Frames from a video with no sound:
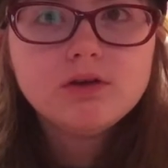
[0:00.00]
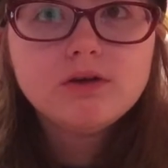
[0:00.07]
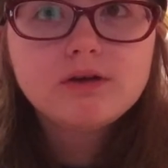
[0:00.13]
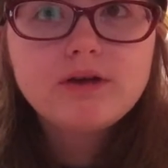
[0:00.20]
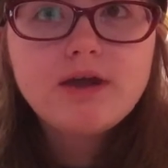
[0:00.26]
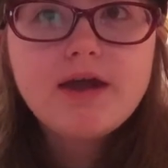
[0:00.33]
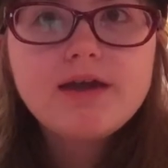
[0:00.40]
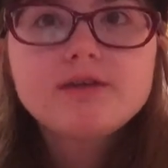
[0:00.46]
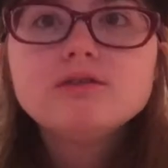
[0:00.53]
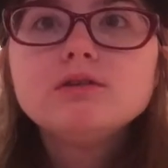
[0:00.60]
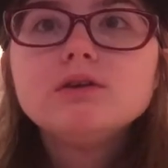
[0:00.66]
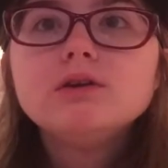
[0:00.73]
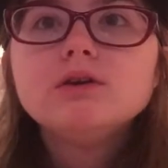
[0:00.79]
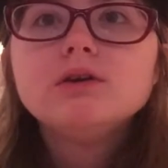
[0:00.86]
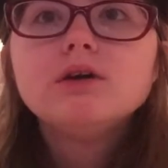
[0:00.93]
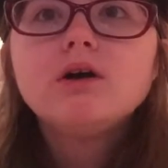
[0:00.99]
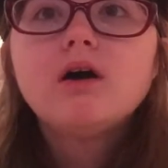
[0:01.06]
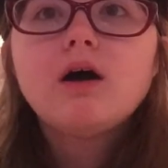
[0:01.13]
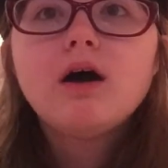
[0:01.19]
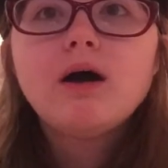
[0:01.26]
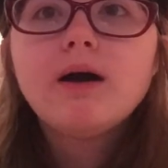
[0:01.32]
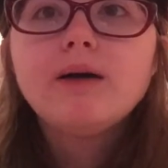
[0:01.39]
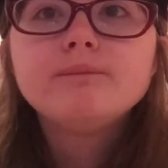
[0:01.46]
Okay?
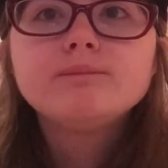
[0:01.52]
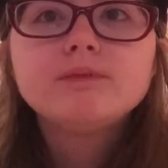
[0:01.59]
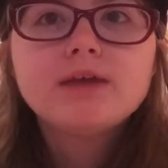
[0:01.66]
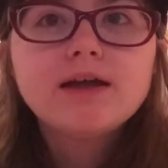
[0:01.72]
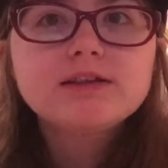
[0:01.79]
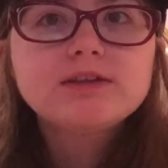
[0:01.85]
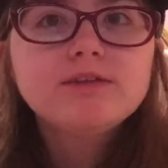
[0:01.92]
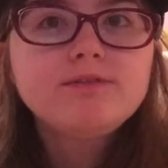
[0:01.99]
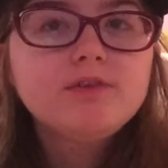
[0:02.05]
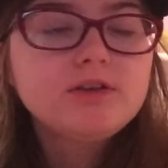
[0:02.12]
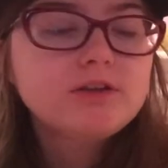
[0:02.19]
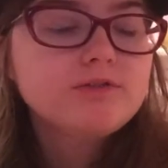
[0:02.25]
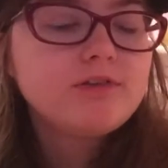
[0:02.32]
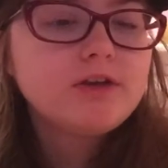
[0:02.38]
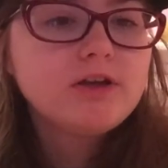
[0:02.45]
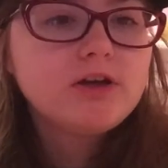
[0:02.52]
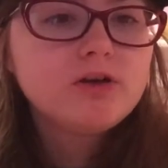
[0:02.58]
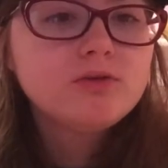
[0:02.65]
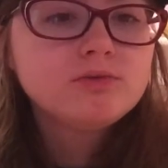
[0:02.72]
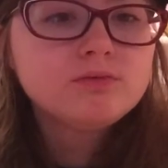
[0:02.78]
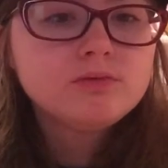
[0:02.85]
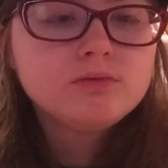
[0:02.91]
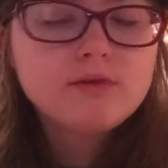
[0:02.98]
Um, that's it for this
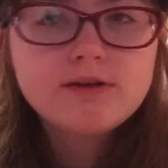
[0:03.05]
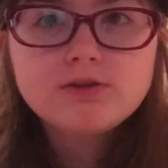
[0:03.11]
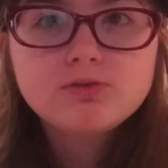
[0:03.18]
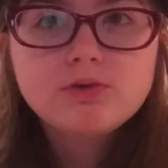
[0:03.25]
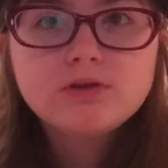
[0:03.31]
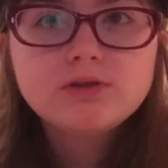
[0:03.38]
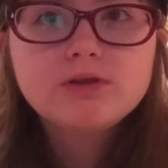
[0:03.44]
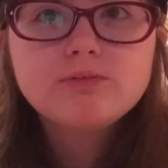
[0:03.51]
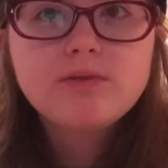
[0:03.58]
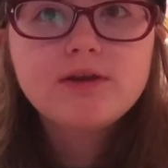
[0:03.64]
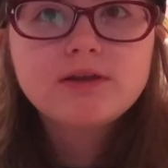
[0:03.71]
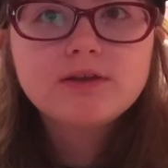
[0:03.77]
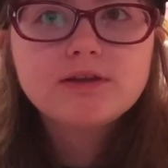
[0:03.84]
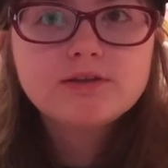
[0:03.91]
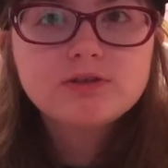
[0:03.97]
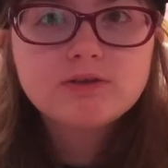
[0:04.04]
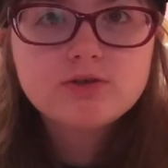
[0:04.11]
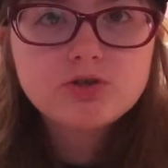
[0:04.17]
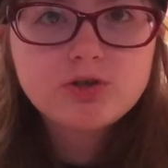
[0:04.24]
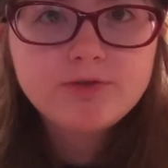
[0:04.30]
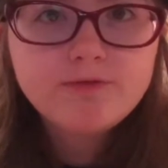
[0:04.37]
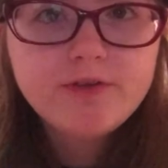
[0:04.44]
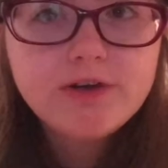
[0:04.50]
video. I just wanted to make this
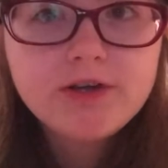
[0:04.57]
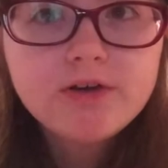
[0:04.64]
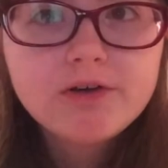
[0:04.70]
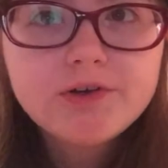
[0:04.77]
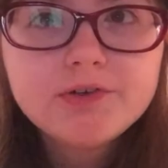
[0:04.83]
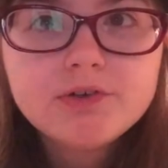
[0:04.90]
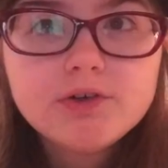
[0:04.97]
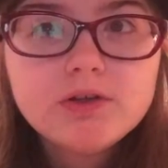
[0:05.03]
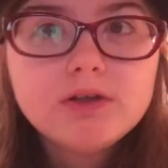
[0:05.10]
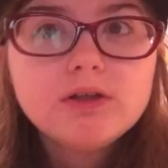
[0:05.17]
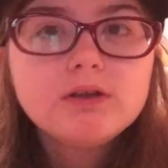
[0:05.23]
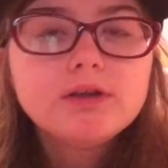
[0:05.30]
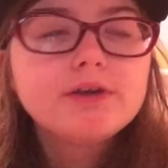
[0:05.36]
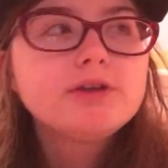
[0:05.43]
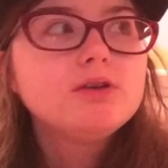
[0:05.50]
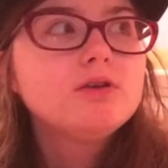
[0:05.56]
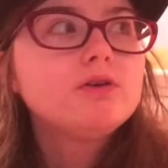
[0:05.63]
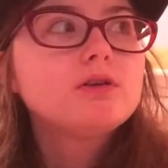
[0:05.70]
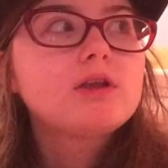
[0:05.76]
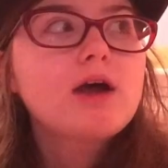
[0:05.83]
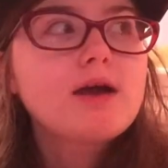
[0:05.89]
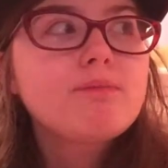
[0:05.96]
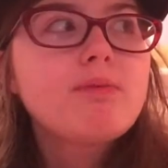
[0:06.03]
short video. Like, you know,
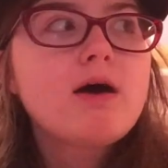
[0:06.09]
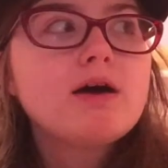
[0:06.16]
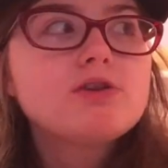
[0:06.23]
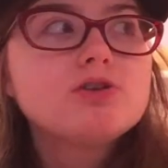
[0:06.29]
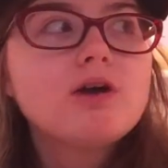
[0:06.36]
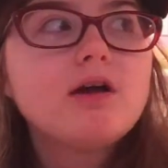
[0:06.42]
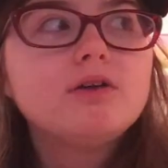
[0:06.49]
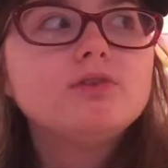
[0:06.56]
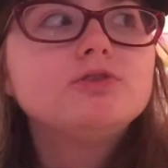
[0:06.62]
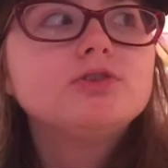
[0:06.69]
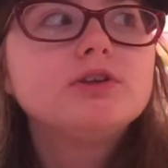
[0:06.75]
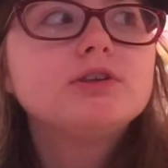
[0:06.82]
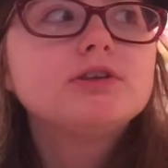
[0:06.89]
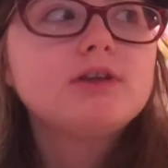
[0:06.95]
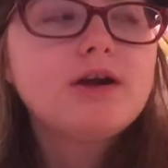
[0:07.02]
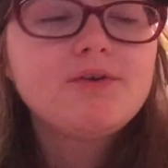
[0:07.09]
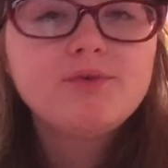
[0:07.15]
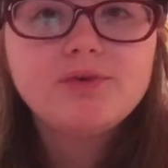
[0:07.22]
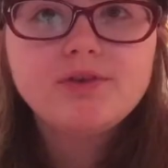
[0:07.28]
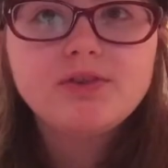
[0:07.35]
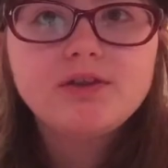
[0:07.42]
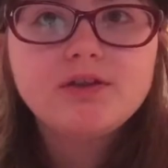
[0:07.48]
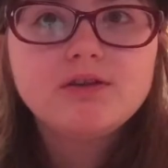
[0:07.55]
Tide Pod challenge, it's not
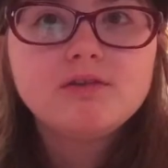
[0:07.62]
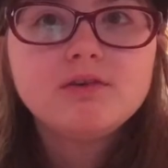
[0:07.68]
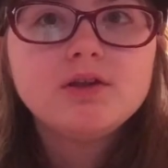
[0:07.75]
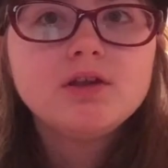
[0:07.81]
worth it.